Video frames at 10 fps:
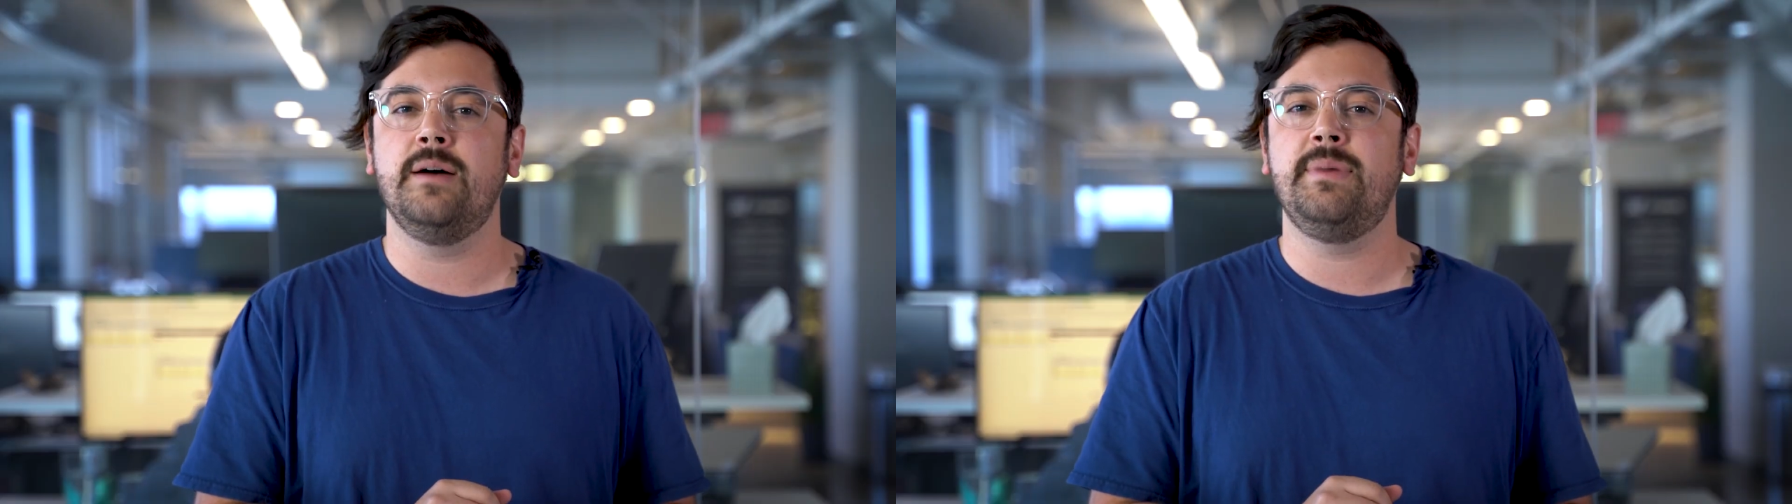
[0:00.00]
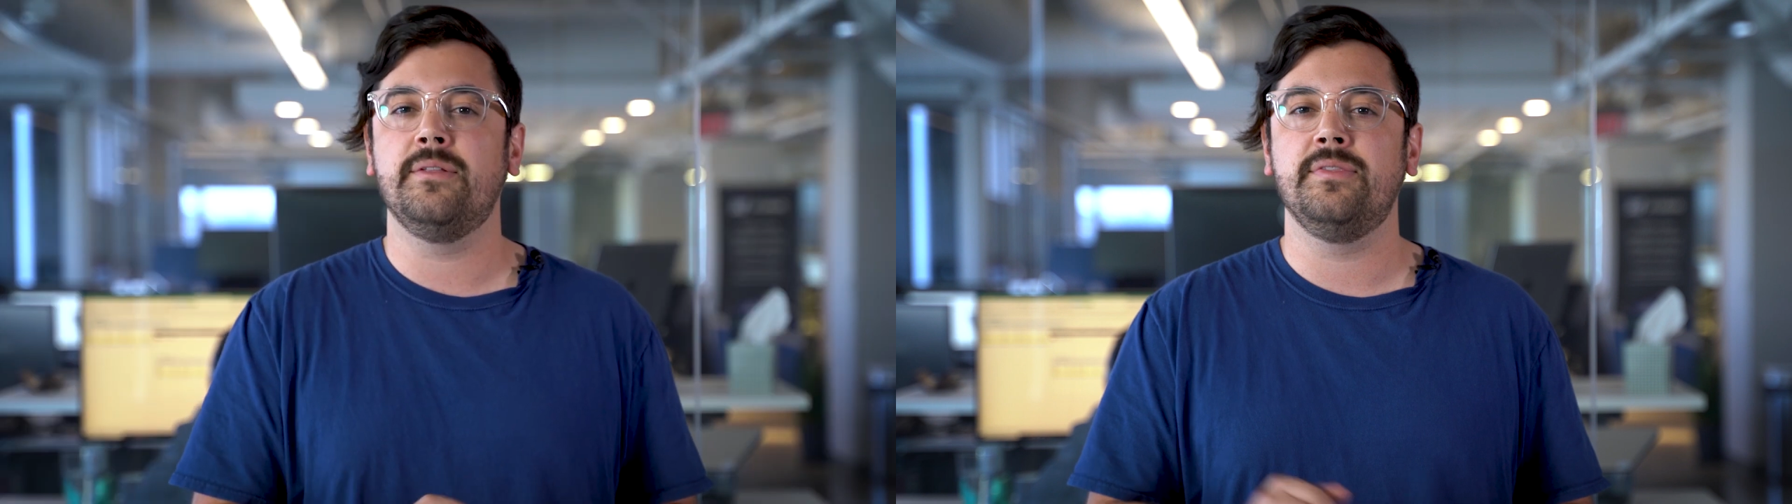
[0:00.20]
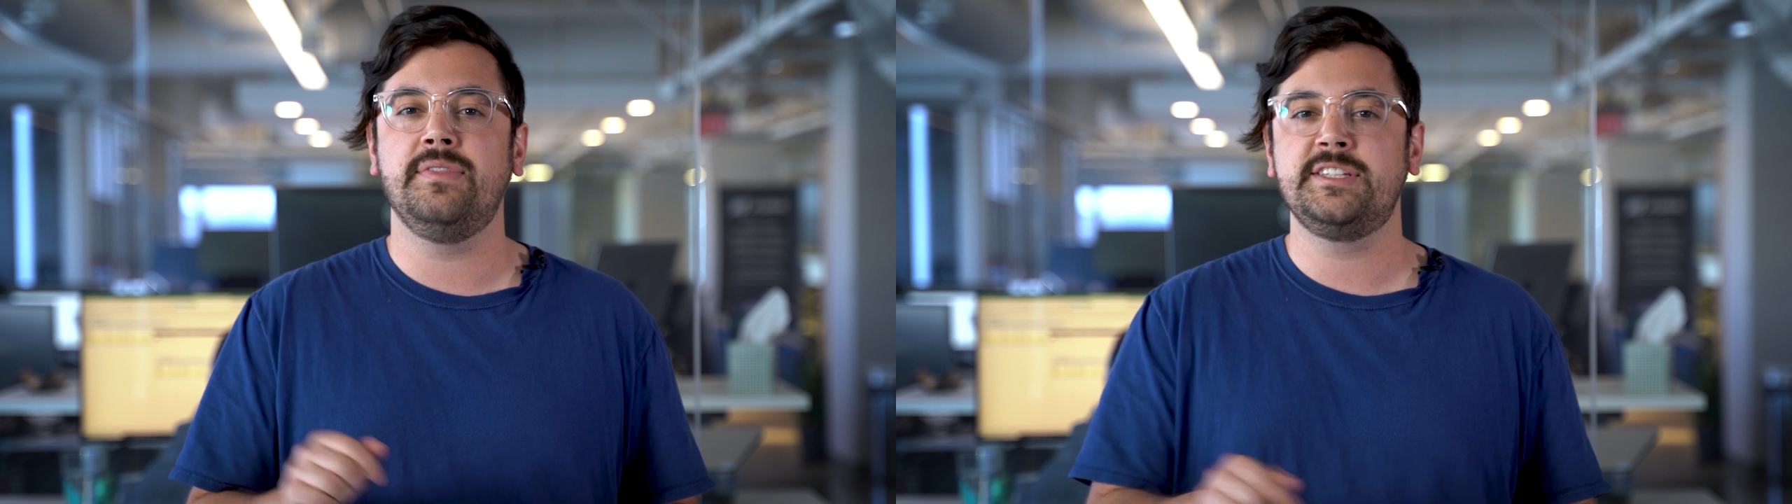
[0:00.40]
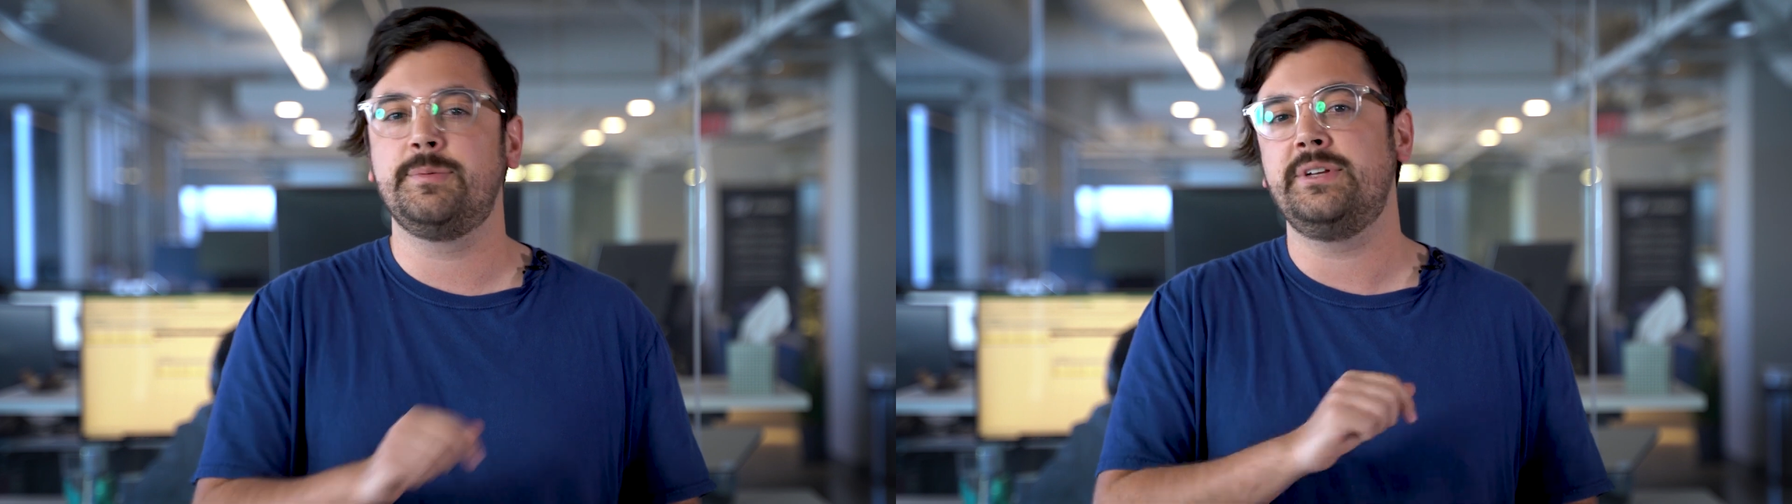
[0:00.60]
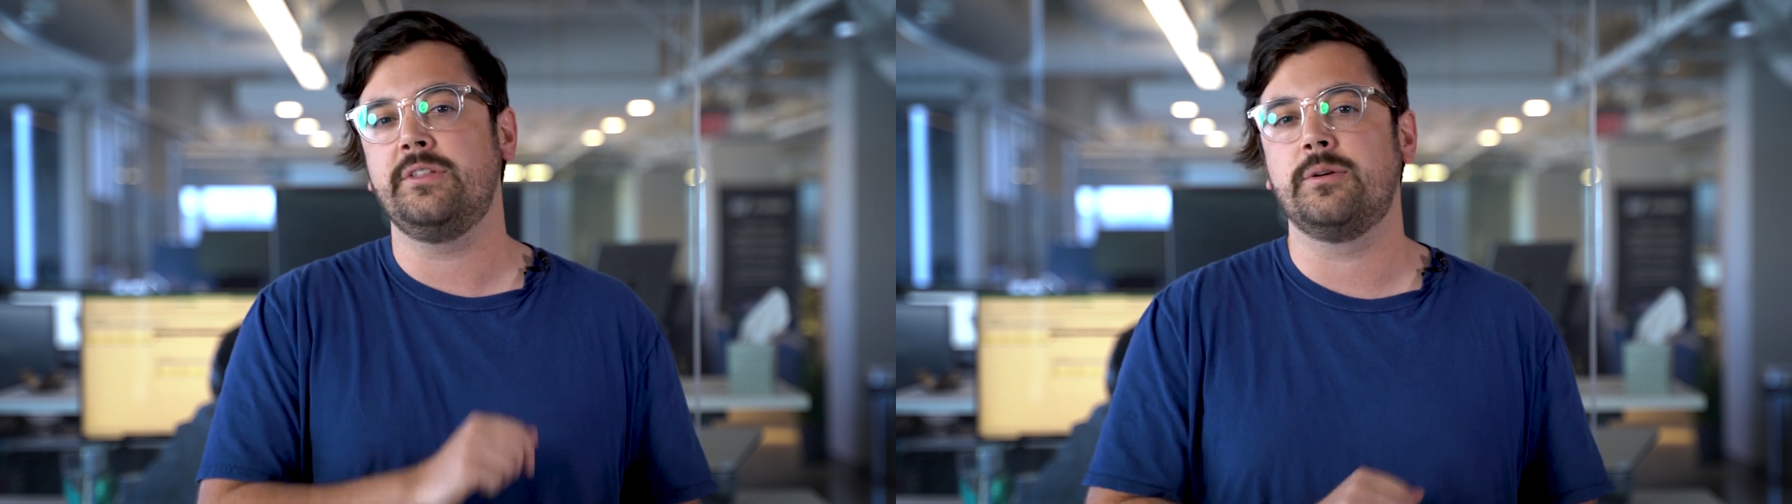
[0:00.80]
about this
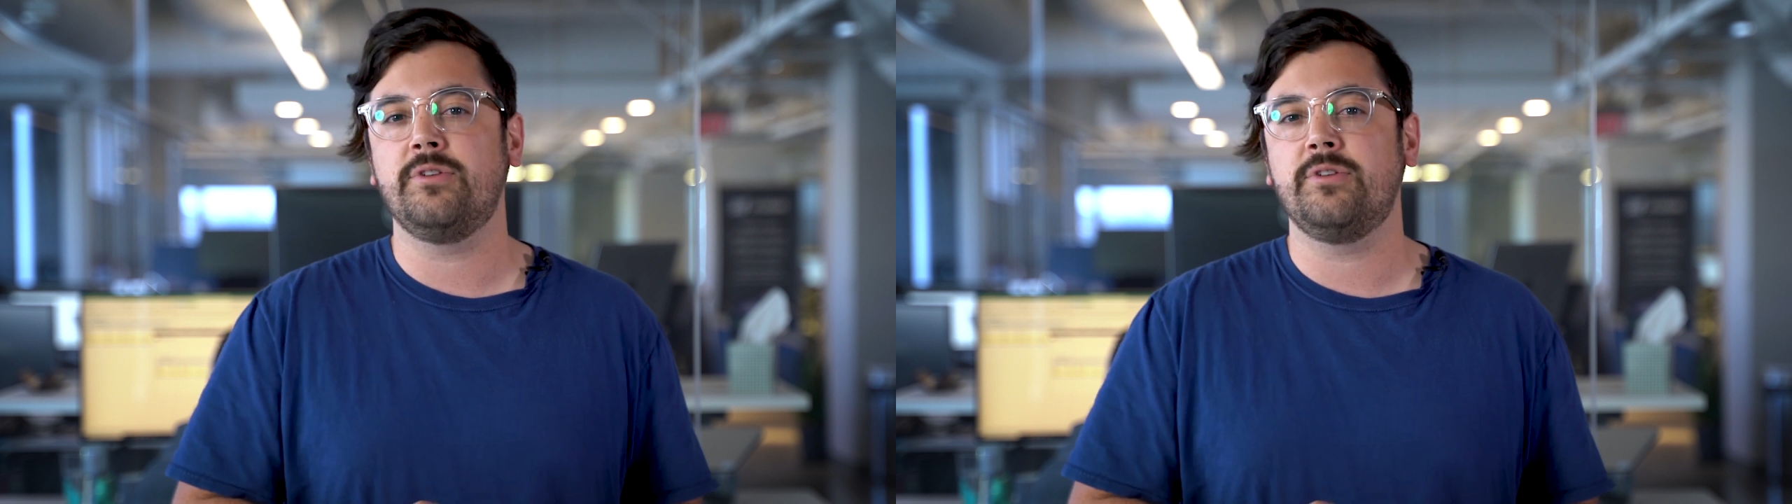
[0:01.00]
particular